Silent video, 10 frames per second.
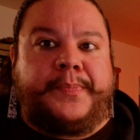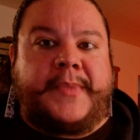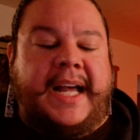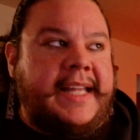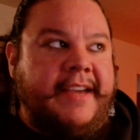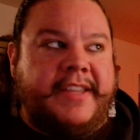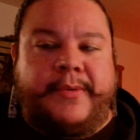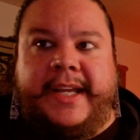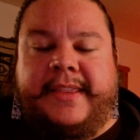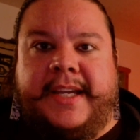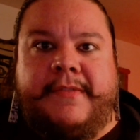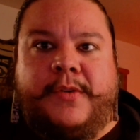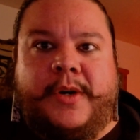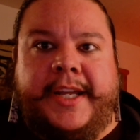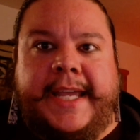I'll have that right there
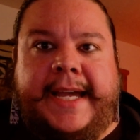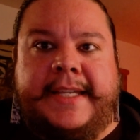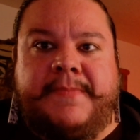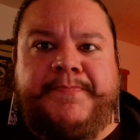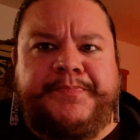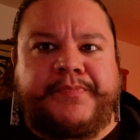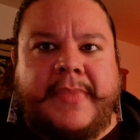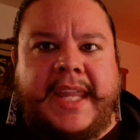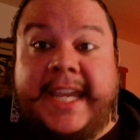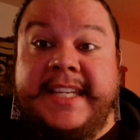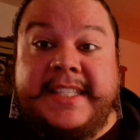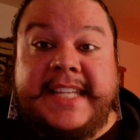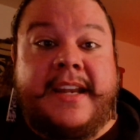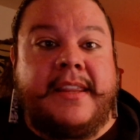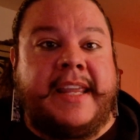for you guys. He
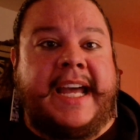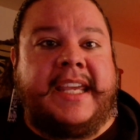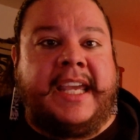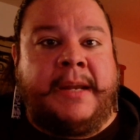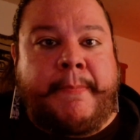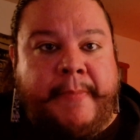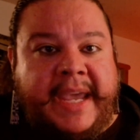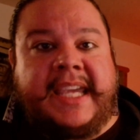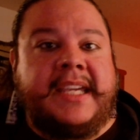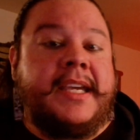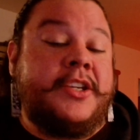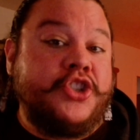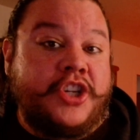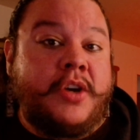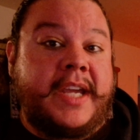said that in making and
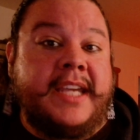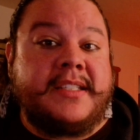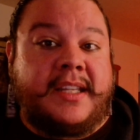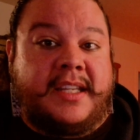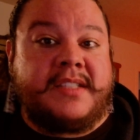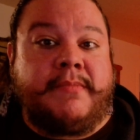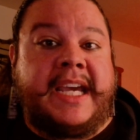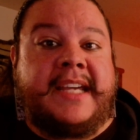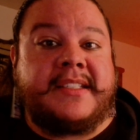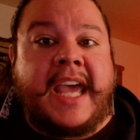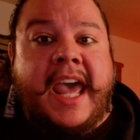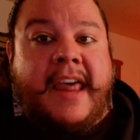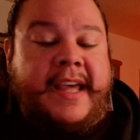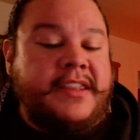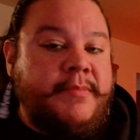showcasing this mask,
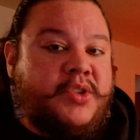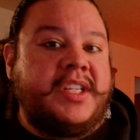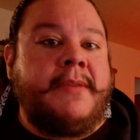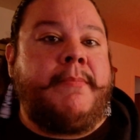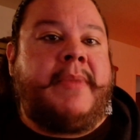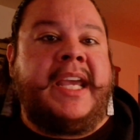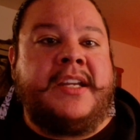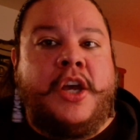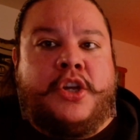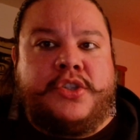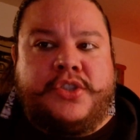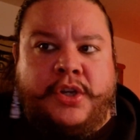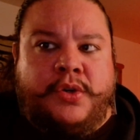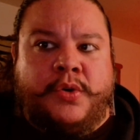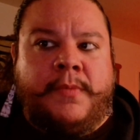that the museum made
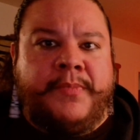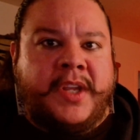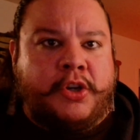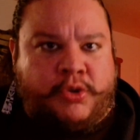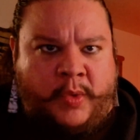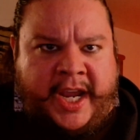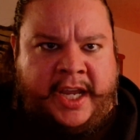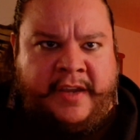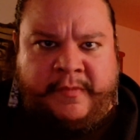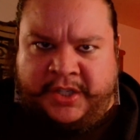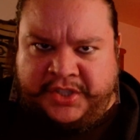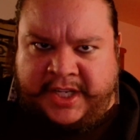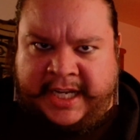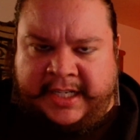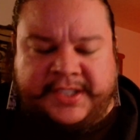two grave
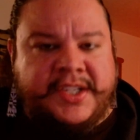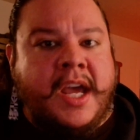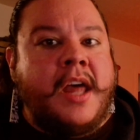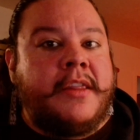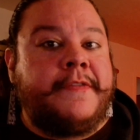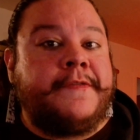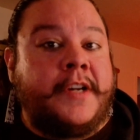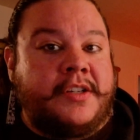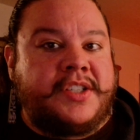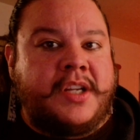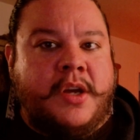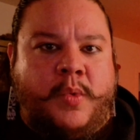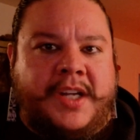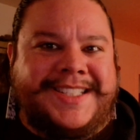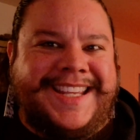mistakes. The first
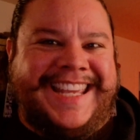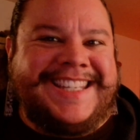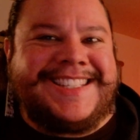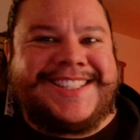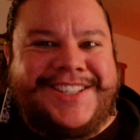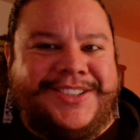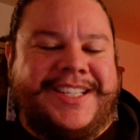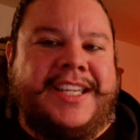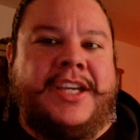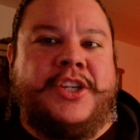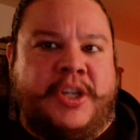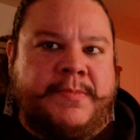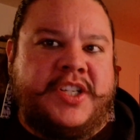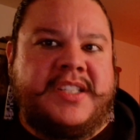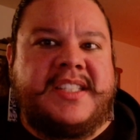was insulting
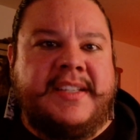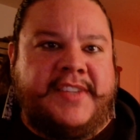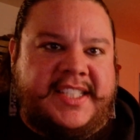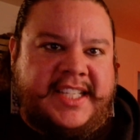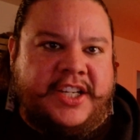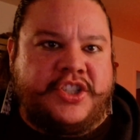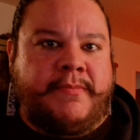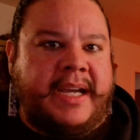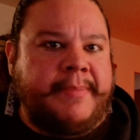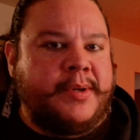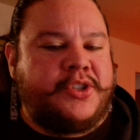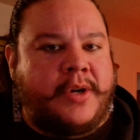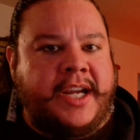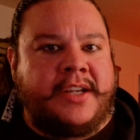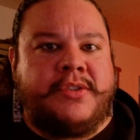Egyptian civilization by
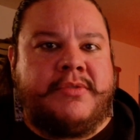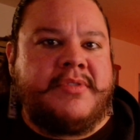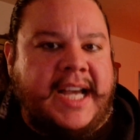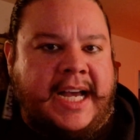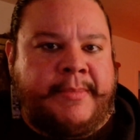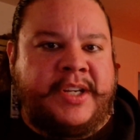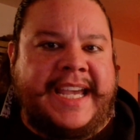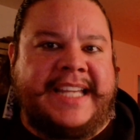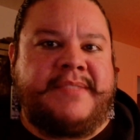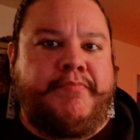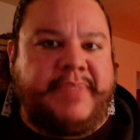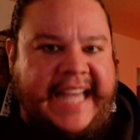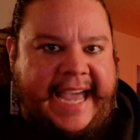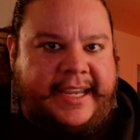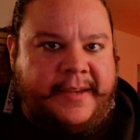portraying Tutankhamun as black.